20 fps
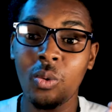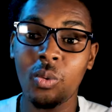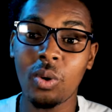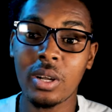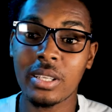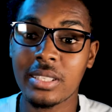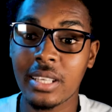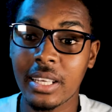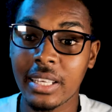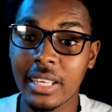
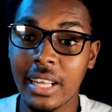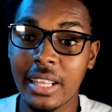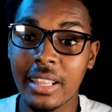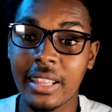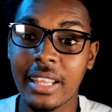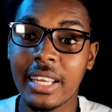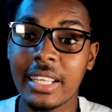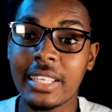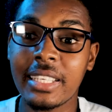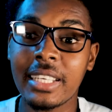once
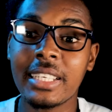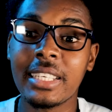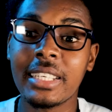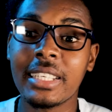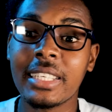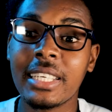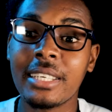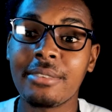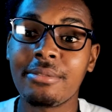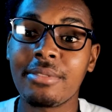again, they
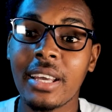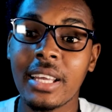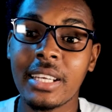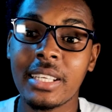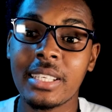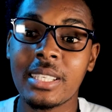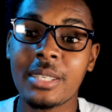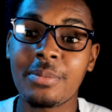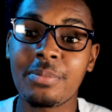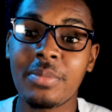didn't give
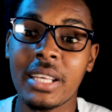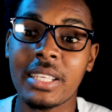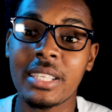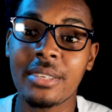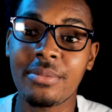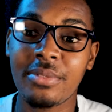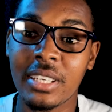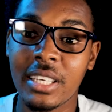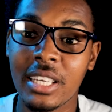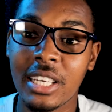any
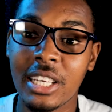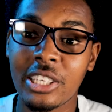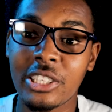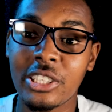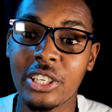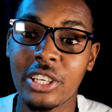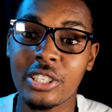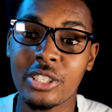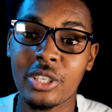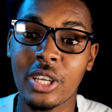
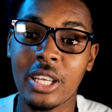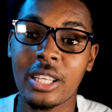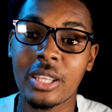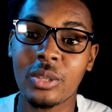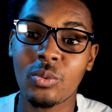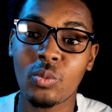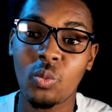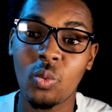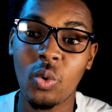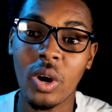specifications on
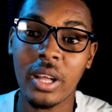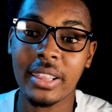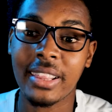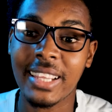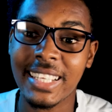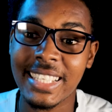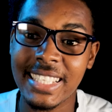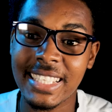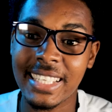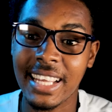what
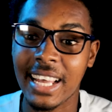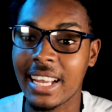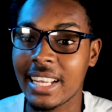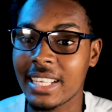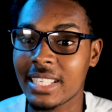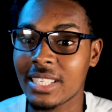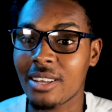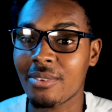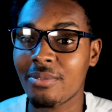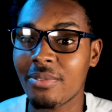the
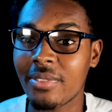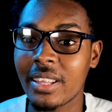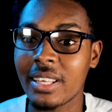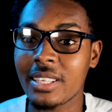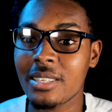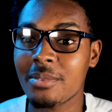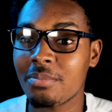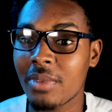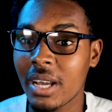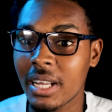size of
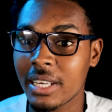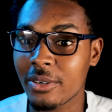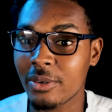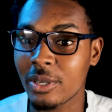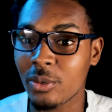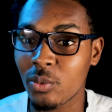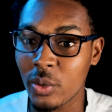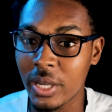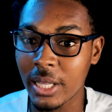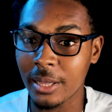this
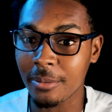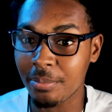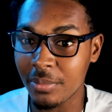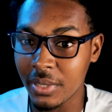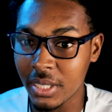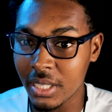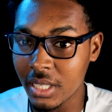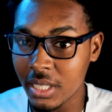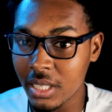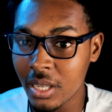battery will
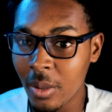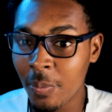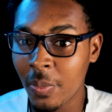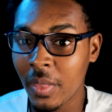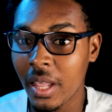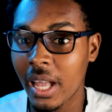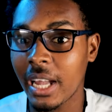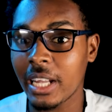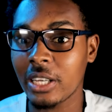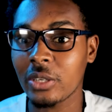be.
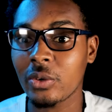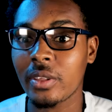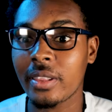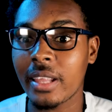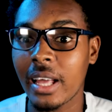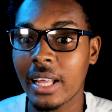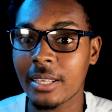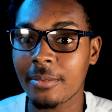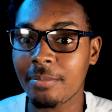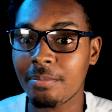I know
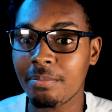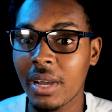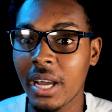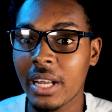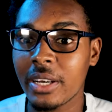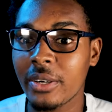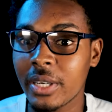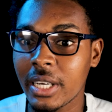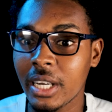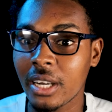that the
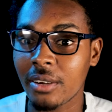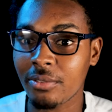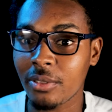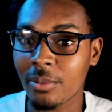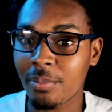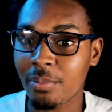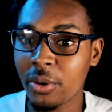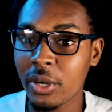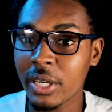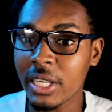battery of
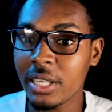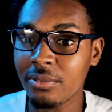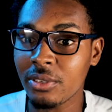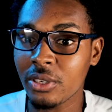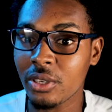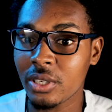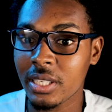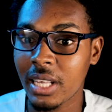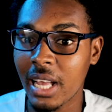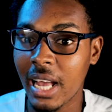the
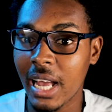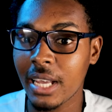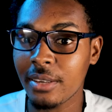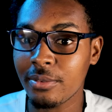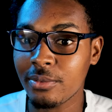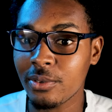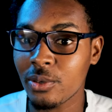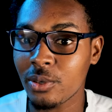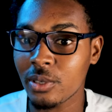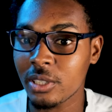previous
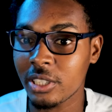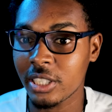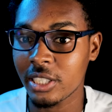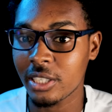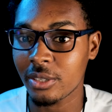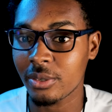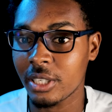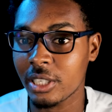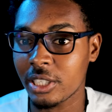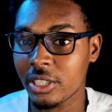iPhone
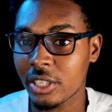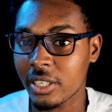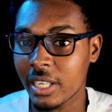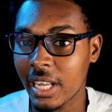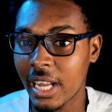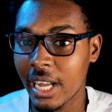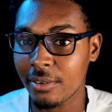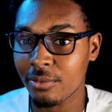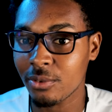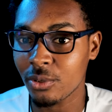generation,
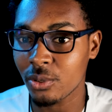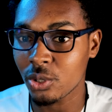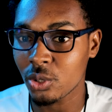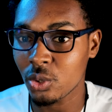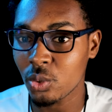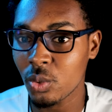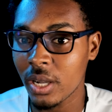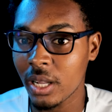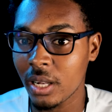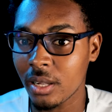the iPhone
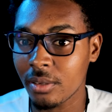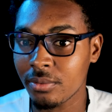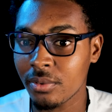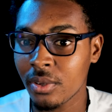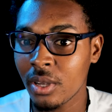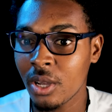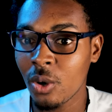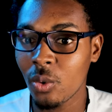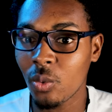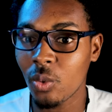
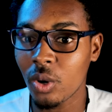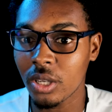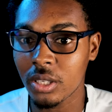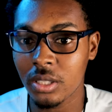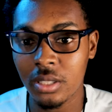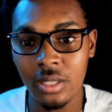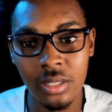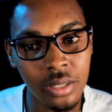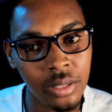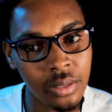12,
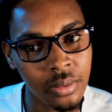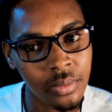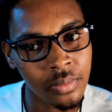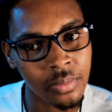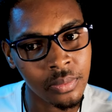was.